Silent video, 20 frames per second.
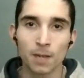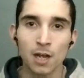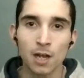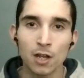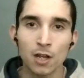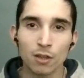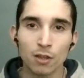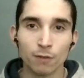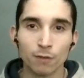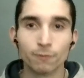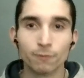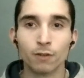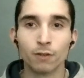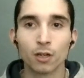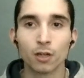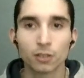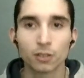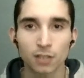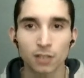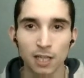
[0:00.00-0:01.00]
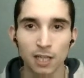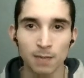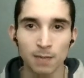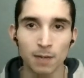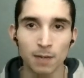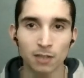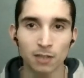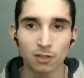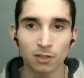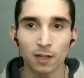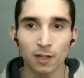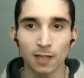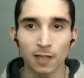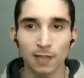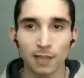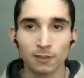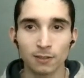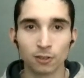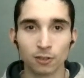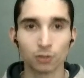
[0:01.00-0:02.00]
the first Emacs-like
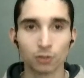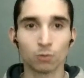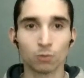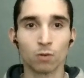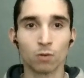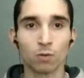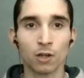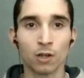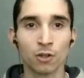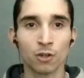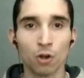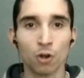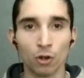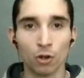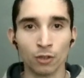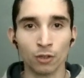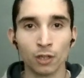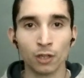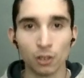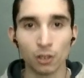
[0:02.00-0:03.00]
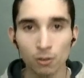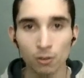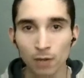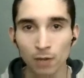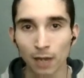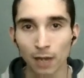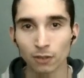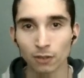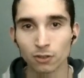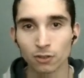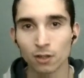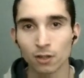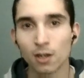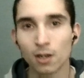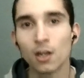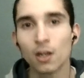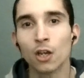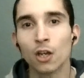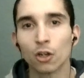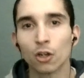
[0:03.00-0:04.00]
editor to run on Unix.
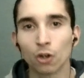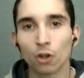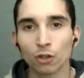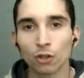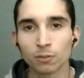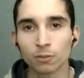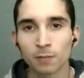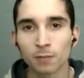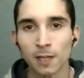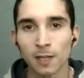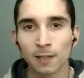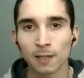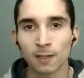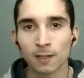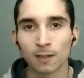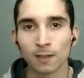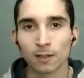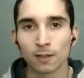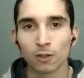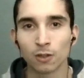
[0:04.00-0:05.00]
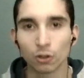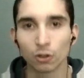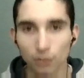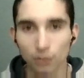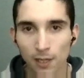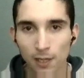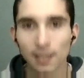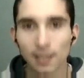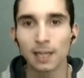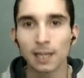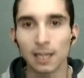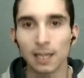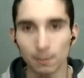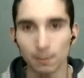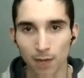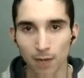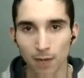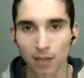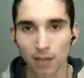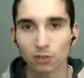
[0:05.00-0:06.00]
Gosling
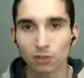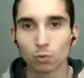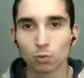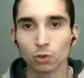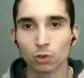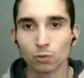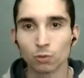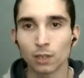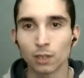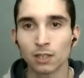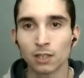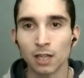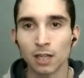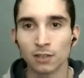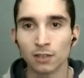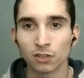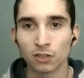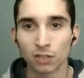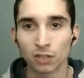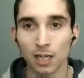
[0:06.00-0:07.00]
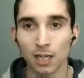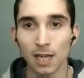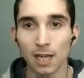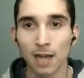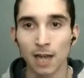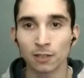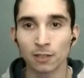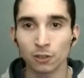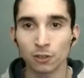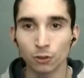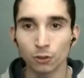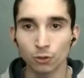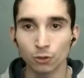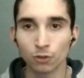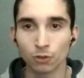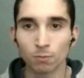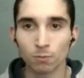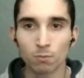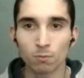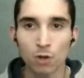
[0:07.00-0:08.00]
Emacs was written in C and used
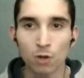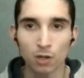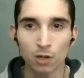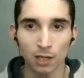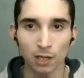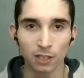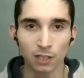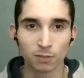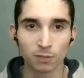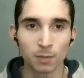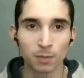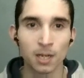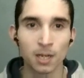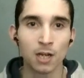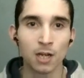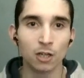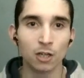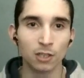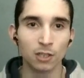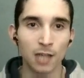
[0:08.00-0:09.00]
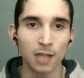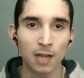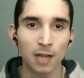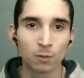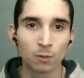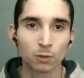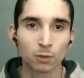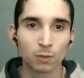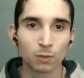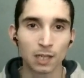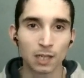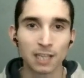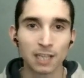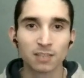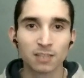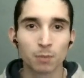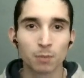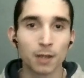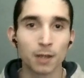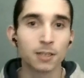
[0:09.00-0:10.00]
Mock Lisp, a language with
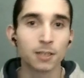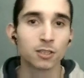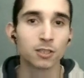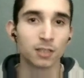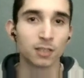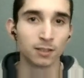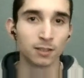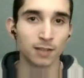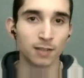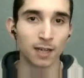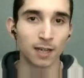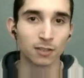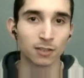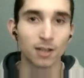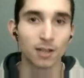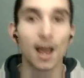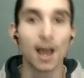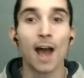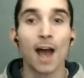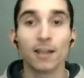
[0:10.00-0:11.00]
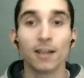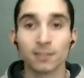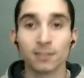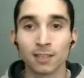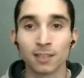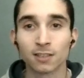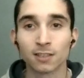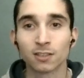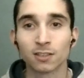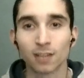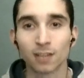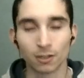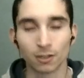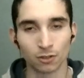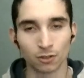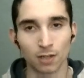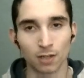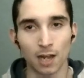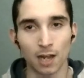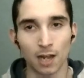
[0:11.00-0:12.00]
Lisp-like syntax, as an
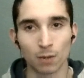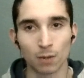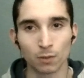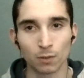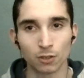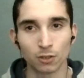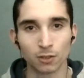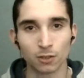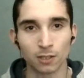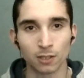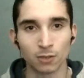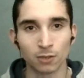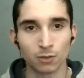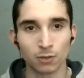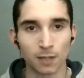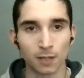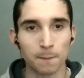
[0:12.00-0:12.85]
extension language. Interesting.